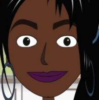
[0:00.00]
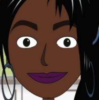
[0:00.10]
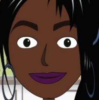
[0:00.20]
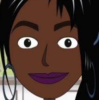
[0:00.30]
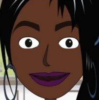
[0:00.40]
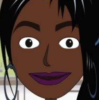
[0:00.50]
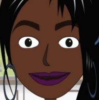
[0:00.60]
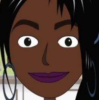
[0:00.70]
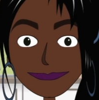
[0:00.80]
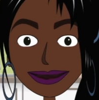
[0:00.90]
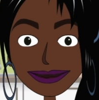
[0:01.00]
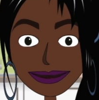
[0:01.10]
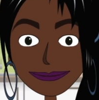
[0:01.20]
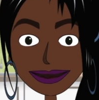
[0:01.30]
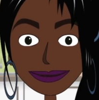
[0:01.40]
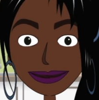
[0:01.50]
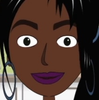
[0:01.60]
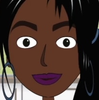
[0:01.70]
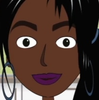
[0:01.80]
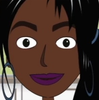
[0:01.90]
which isn't the best smell in
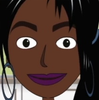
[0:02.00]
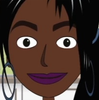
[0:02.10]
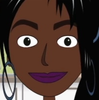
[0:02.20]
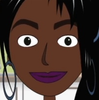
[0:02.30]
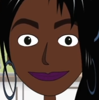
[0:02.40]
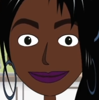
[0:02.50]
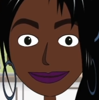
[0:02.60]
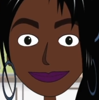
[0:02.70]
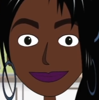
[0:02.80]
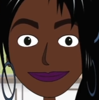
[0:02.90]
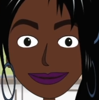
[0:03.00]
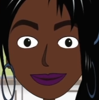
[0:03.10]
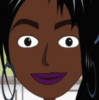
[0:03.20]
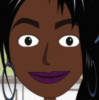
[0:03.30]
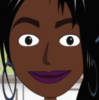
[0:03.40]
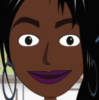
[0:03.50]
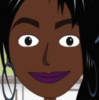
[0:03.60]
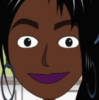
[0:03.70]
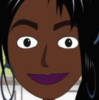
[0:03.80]
the world, if I'm being completely honest.